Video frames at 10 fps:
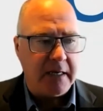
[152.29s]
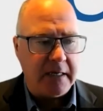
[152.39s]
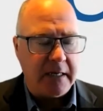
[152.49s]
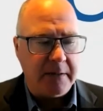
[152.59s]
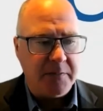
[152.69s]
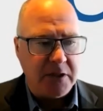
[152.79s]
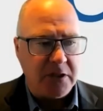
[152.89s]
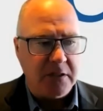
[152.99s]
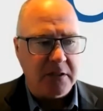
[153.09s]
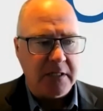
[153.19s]
a uh,
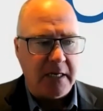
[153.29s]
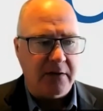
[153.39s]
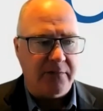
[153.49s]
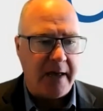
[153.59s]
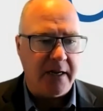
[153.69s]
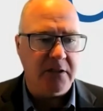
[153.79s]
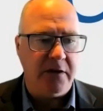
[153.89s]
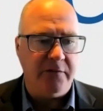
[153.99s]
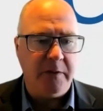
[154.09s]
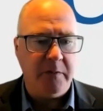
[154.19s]
position to take advantage
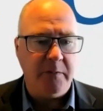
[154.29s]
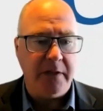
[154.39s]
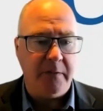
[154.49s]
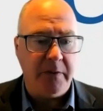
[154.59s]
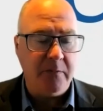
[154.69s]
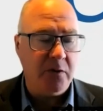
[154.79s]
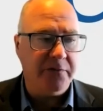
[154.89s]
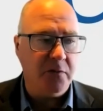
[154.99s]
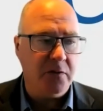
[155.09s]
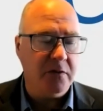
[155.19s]
of people being a bit more
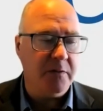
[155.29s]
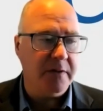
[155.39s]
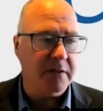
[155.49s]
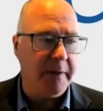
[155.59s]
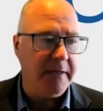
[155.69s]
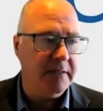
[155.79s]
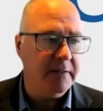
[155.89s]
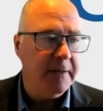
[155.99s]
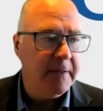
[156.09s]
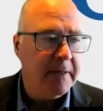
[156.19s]
frugal with their spending